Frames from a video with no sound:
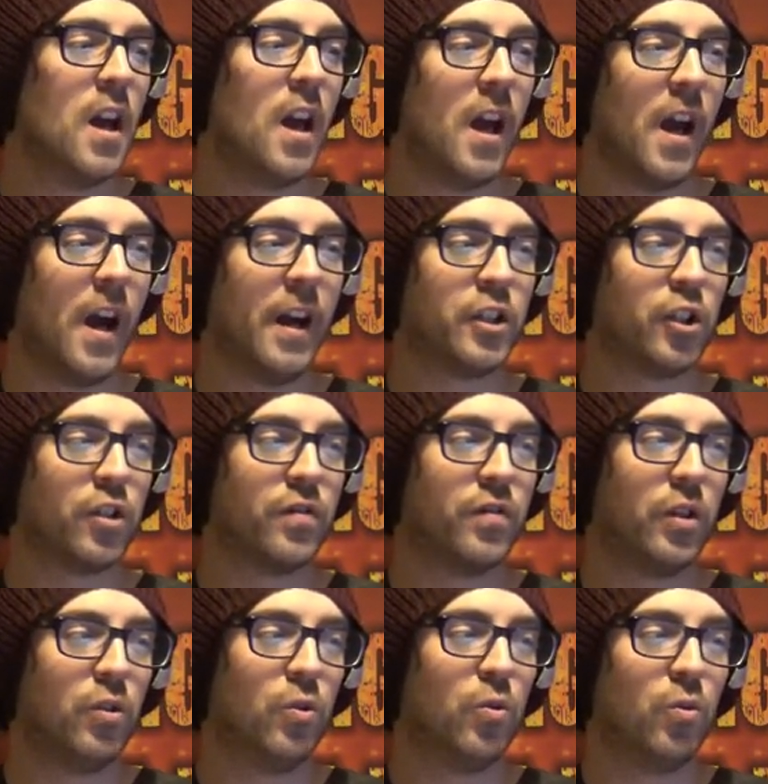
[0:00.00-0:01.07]
Uh, I just
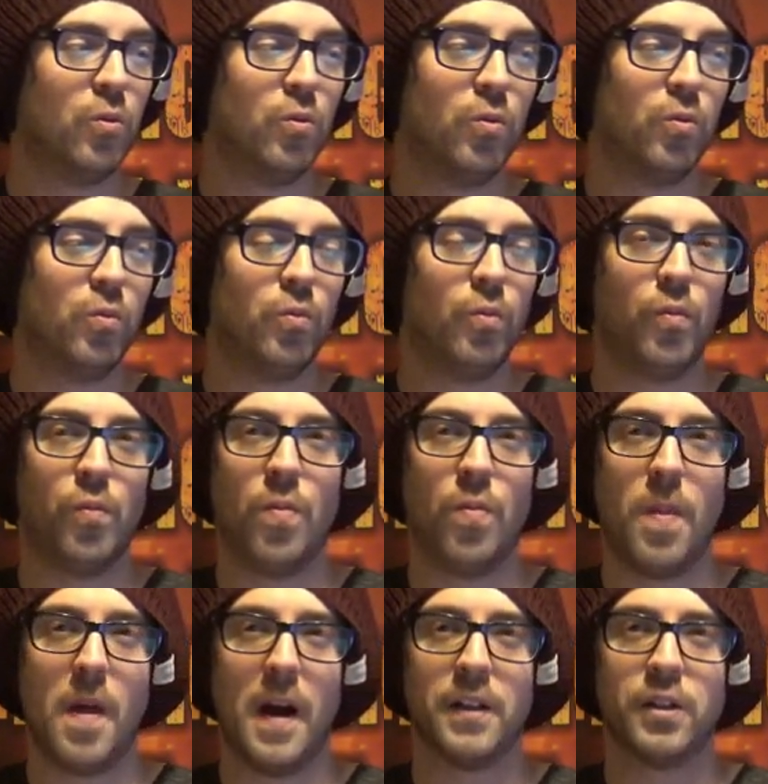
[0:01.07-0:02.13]
feel
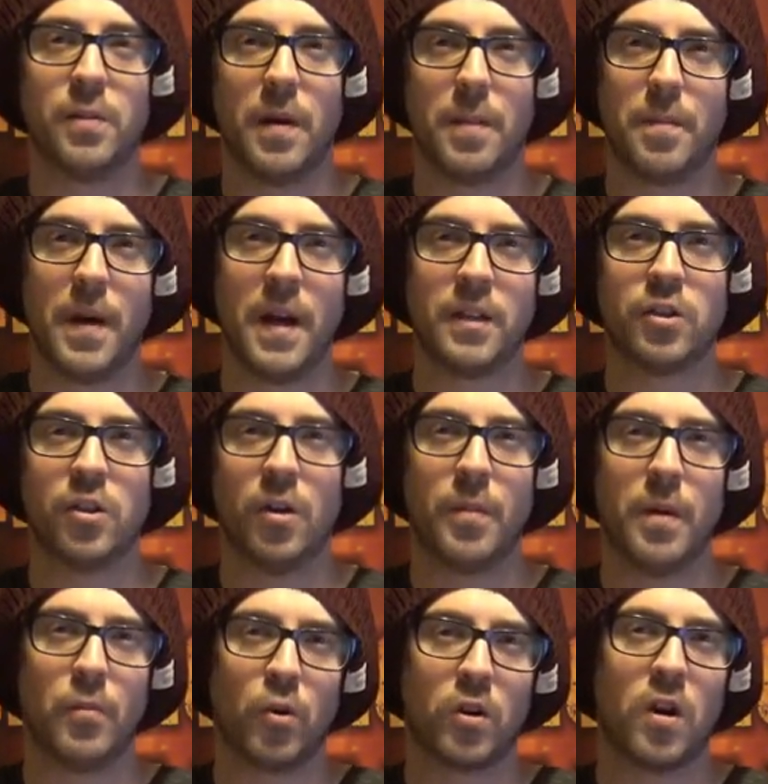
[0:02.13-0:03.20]
that's a bit better, a
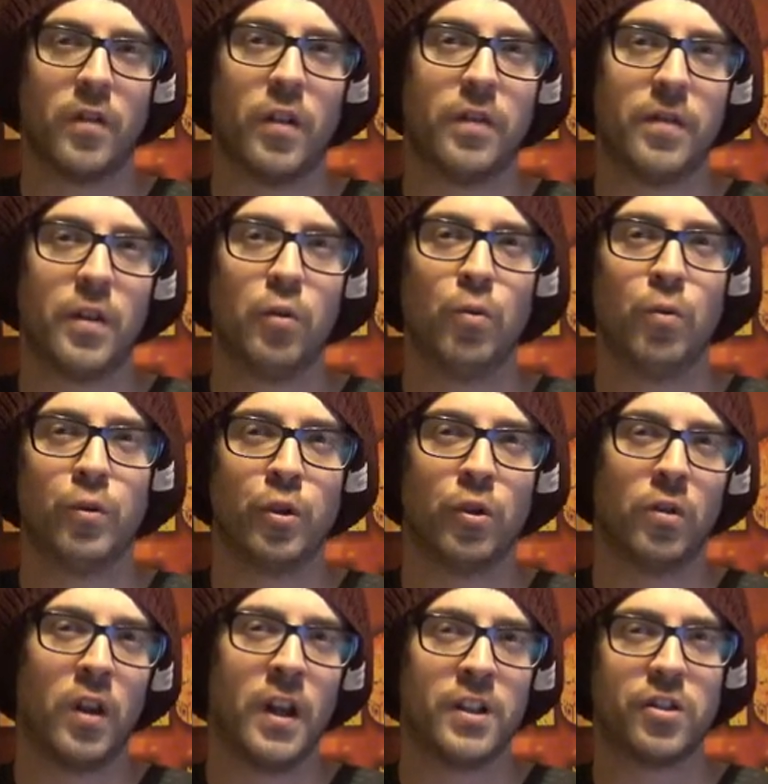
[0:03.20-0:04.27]
bit more cover the field, your
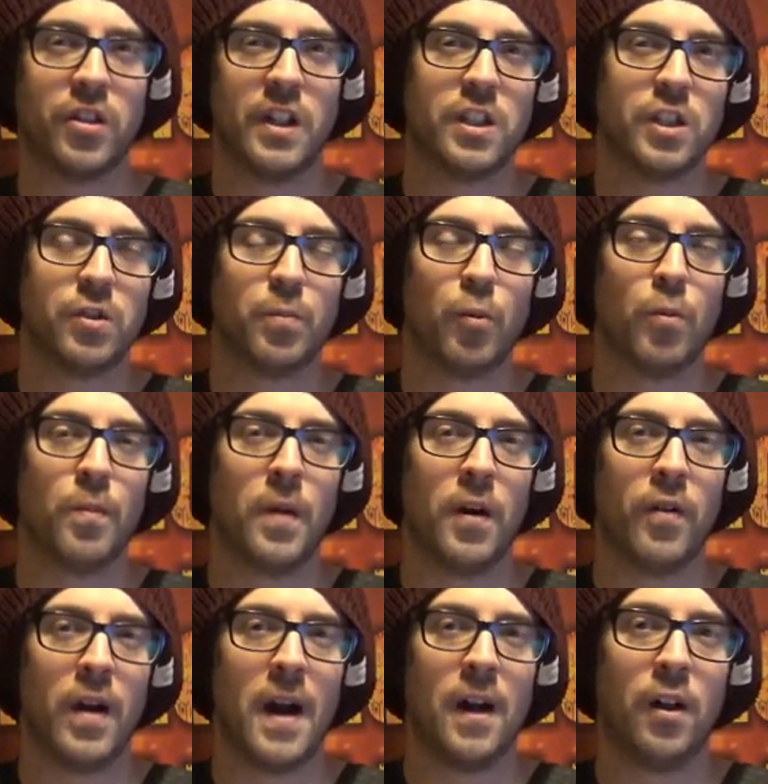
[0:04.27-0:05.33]
less threatens more
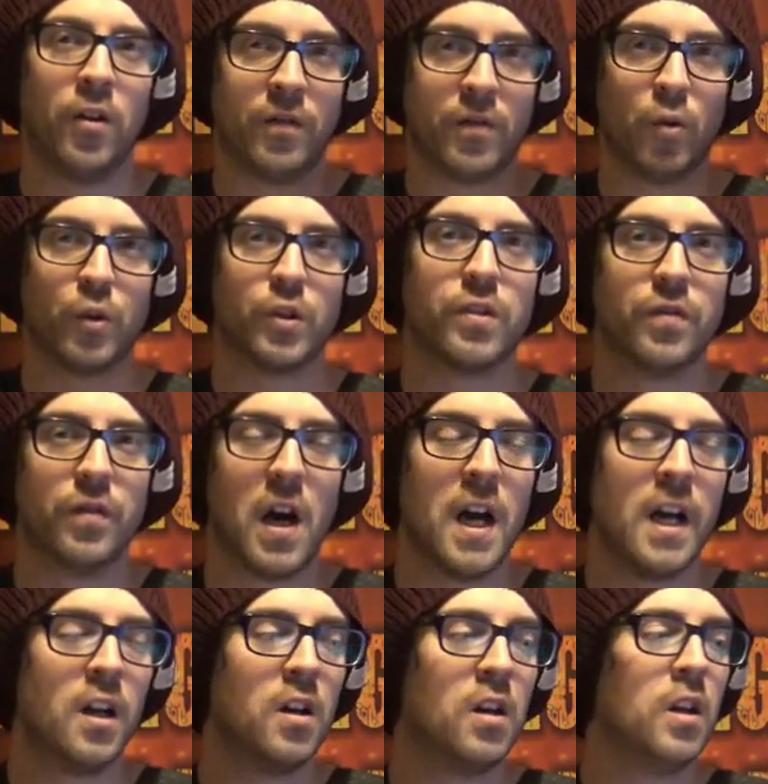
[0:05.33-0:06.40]
morale and focused fire.